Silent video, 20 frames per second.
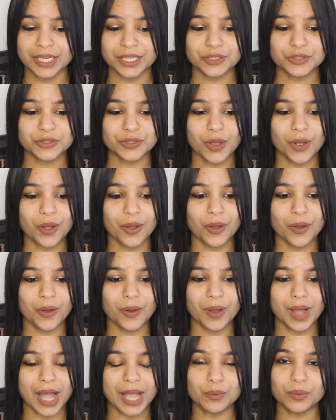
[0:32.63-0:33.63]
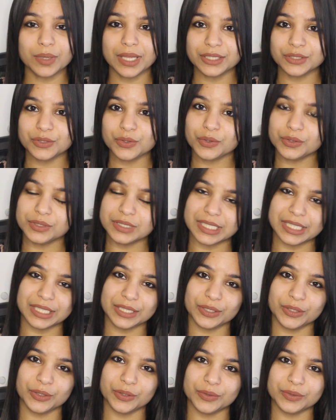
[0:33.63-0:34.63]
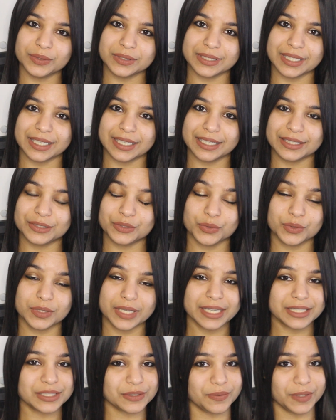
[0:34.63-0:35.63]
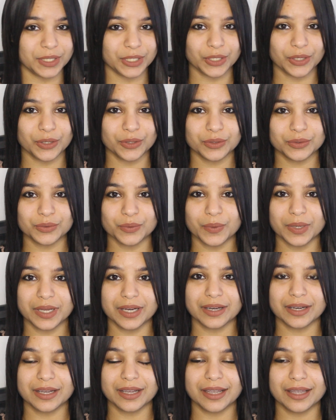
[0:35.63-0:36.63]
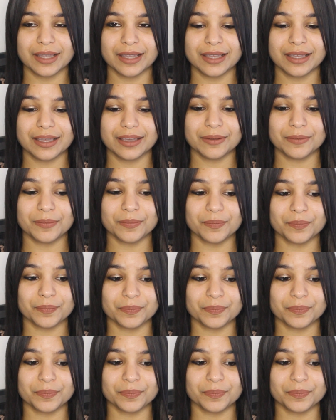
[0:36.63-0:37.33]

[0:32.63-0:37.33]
So I would like to continue today's video with